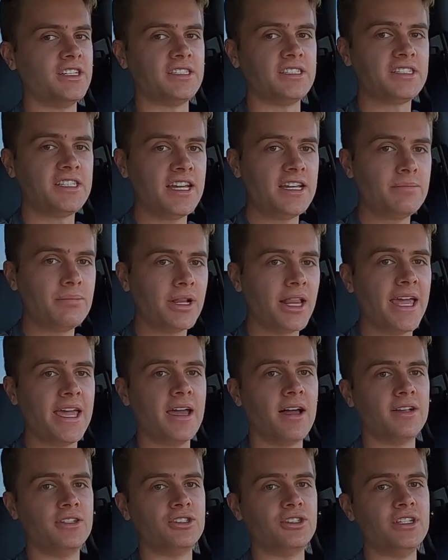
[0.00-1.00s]
a skid
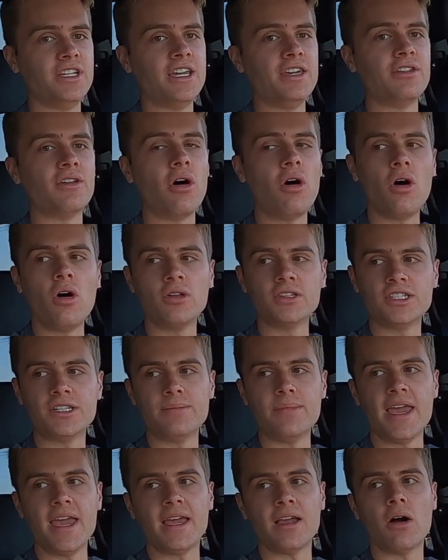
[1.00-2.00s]
plate underneath, all
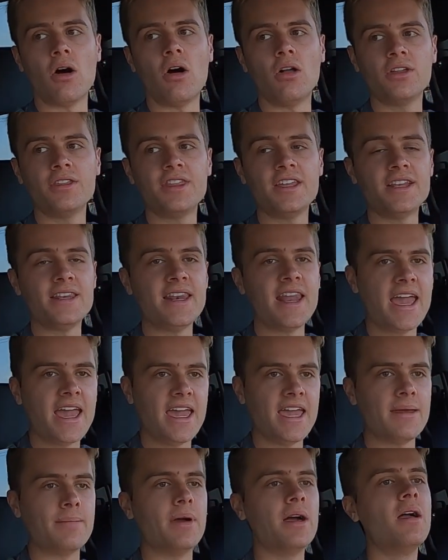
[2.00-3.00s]
in the
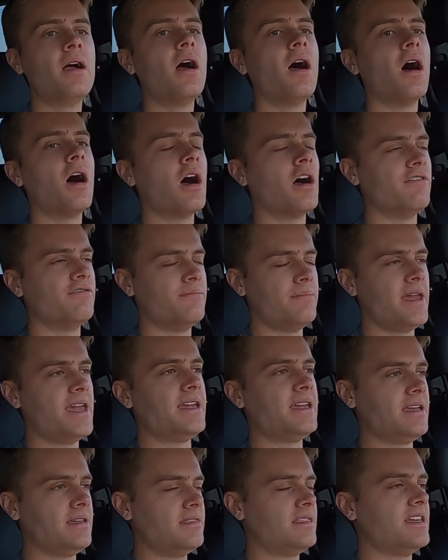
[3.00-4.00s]
name of
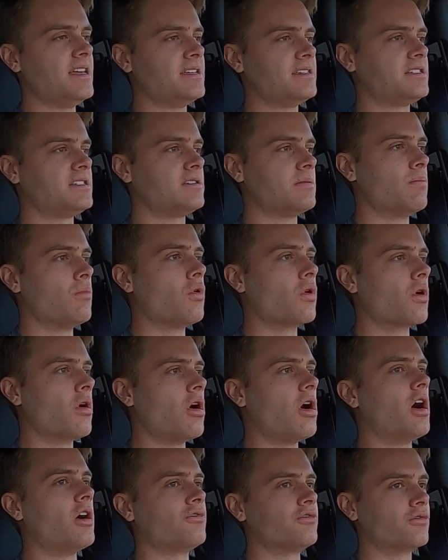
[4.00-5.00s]
making this more
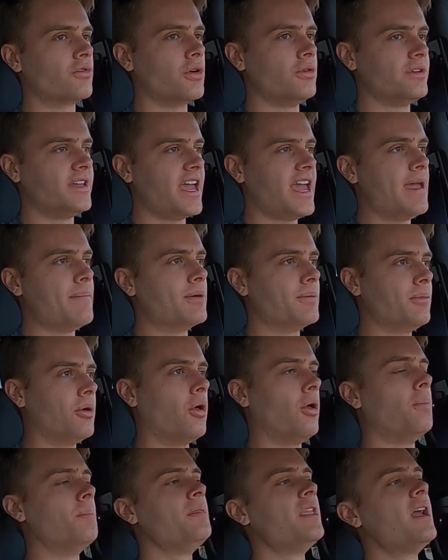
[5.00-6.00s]
off-road
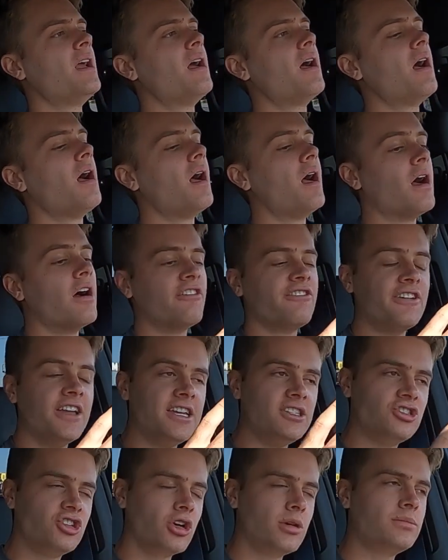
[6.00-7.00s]
capable.
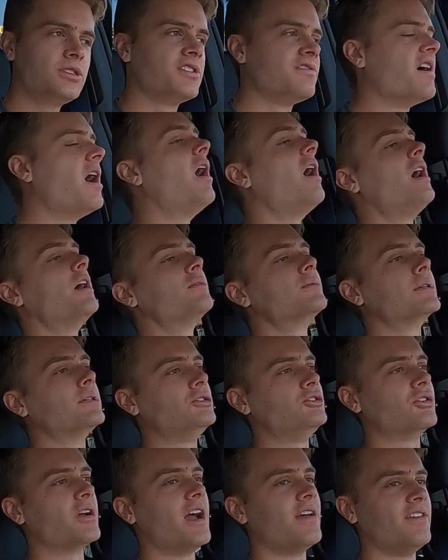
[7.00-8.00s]
In terms of
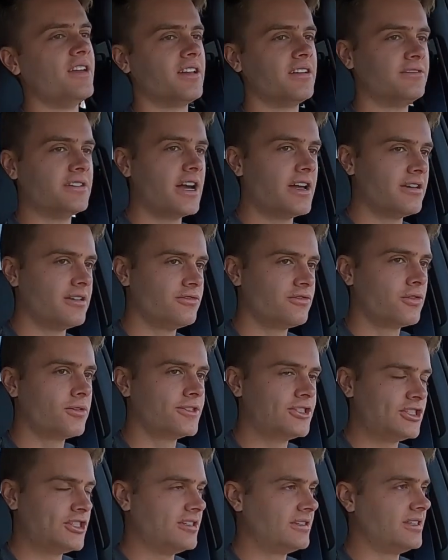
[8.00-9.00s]
on-road driving, I
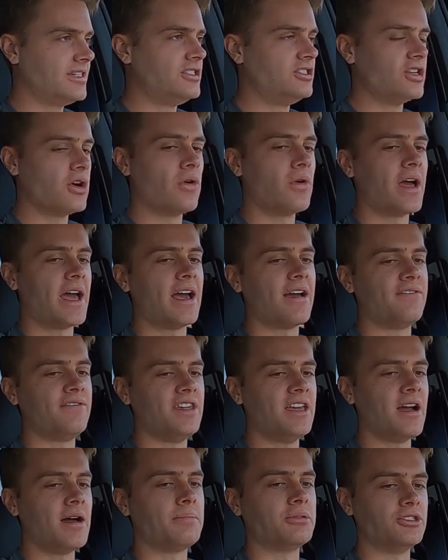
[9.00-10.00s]
unfortunately don't have
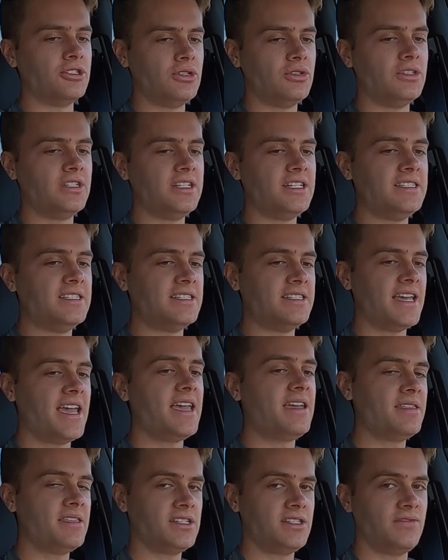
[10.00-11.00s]
the opportunity to
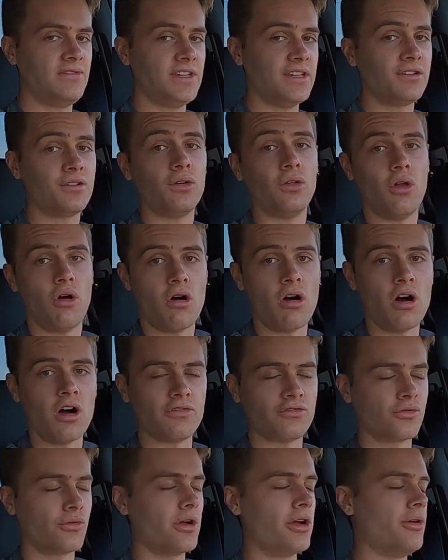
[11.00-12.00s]
take this vehicle
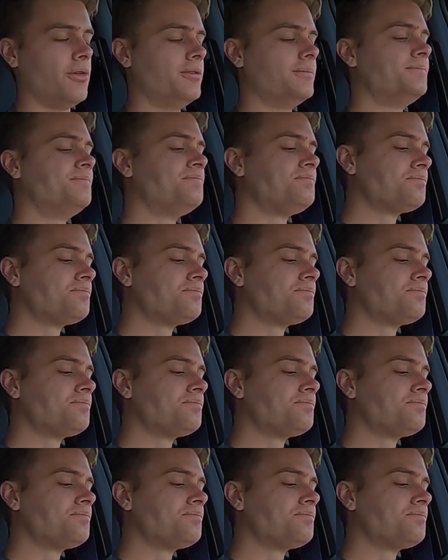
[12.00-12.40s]
off-road.